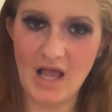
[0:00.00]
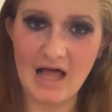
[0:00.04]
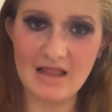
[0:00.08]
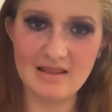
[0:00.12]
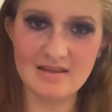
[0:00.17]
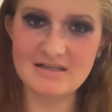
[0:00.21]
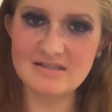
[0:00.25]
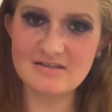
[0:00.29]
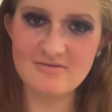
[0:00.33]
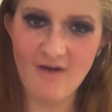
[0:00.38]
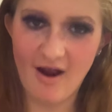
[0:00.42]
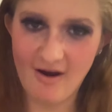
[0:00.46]

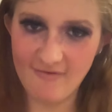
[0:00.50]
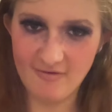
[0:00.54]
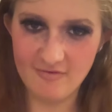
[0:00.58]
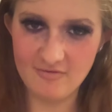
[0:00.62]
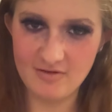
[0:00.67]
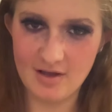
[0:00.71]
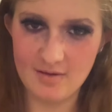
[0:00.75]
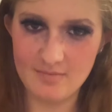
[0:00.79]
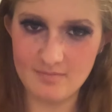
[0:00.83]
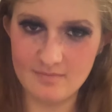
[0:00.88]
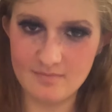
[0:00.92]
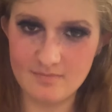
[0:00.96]
At least 5
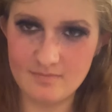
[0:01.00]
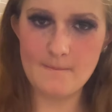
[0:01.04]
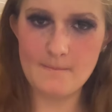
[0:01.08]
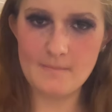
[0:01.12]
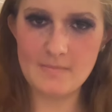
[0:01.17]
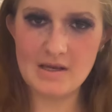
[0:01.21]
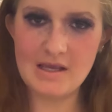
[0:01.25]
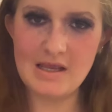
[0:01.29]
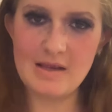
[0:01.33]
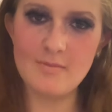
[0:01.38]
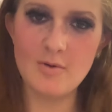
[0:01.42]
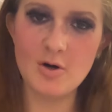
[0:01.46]
of them.
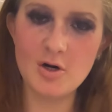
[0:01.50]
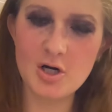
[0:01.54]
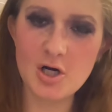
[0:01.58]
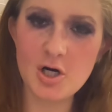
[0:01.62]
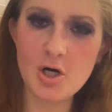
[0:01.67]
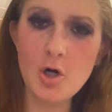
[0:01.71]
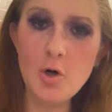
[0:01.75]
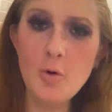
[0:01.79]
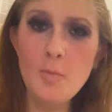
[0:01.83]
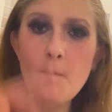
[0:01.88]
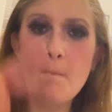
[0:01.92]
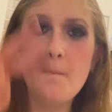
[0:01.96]
Emo girl,